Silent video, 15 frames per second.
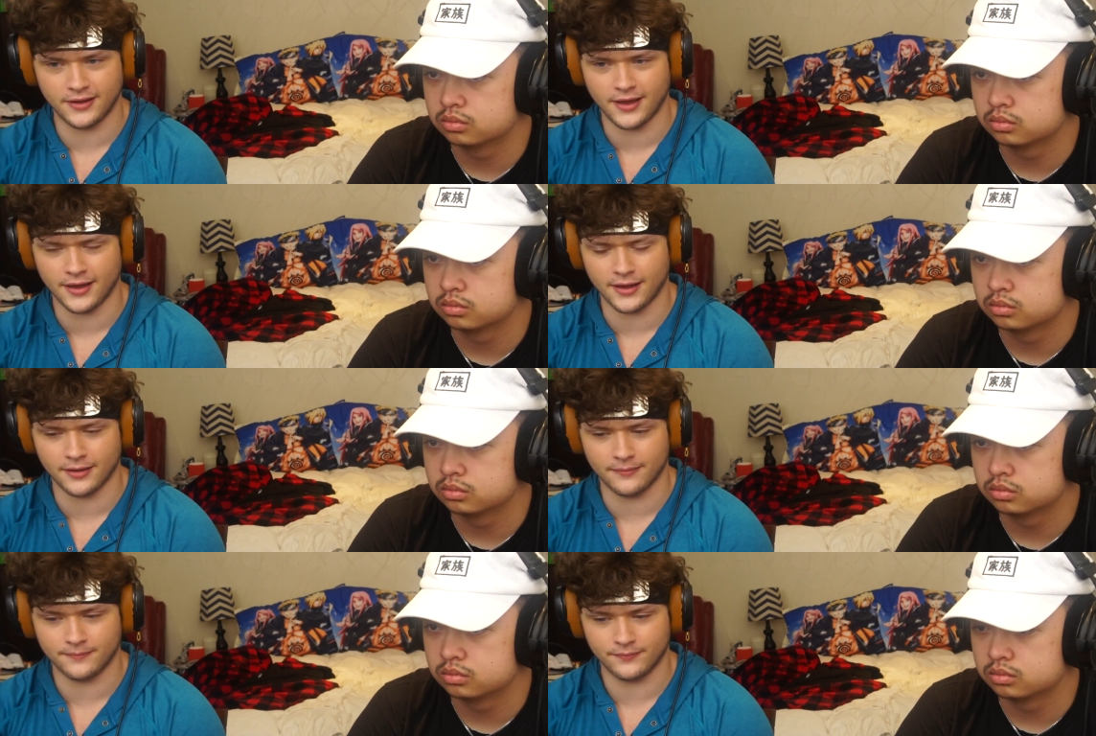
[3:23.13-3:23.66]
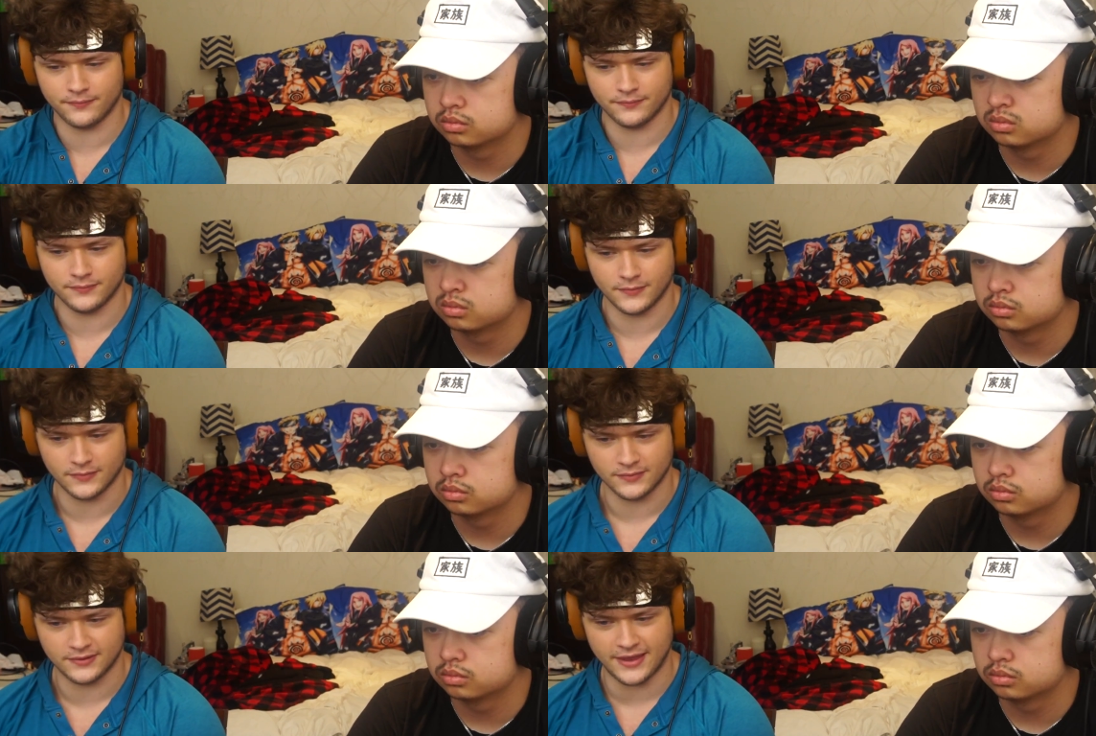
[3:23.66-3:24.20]
Speaker 1: yeah.
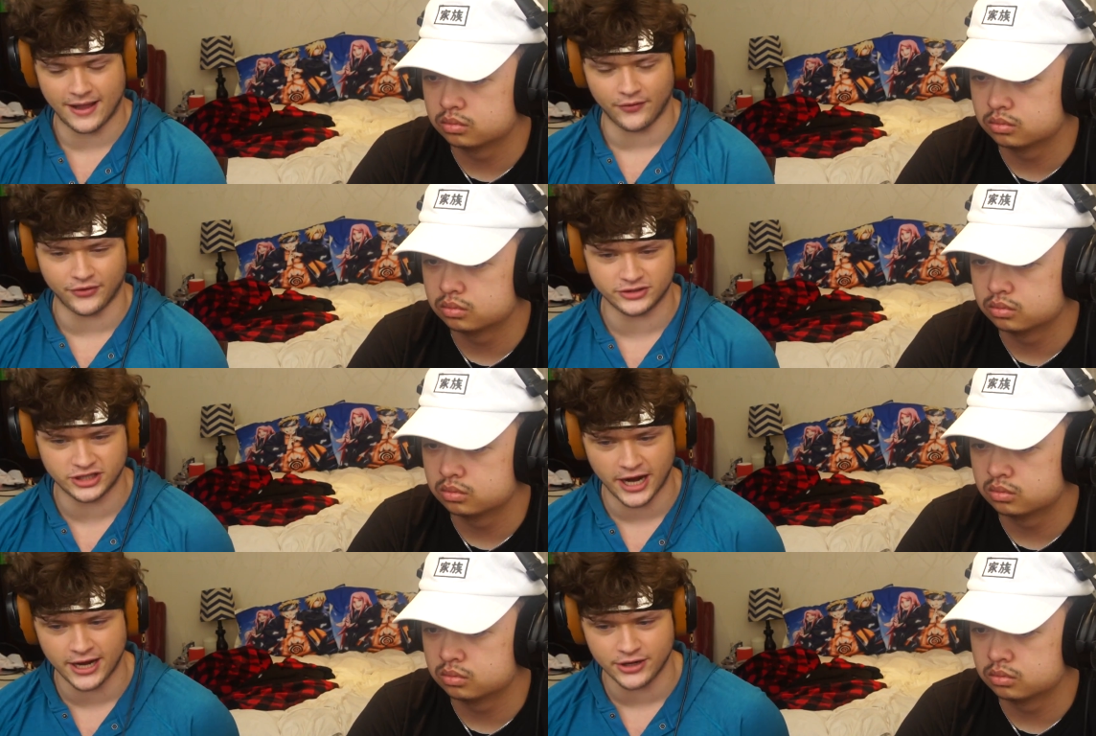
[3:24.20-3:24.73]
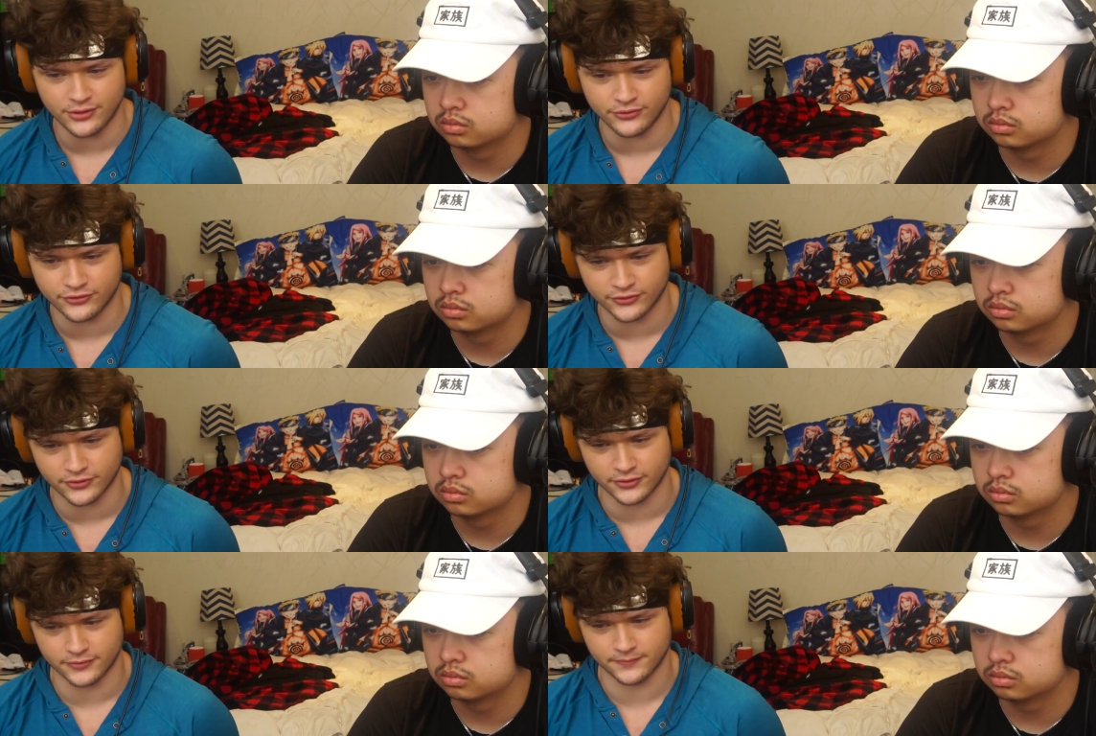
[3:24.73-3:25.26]
Take out the chain
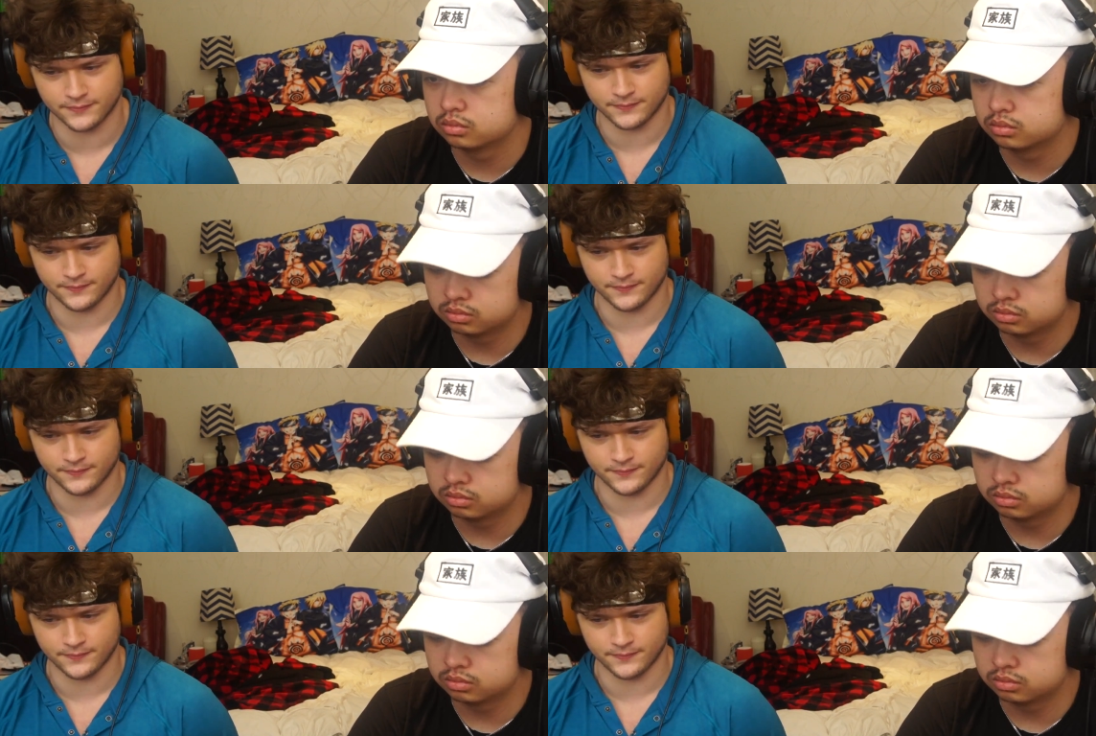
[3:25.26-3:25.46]
user.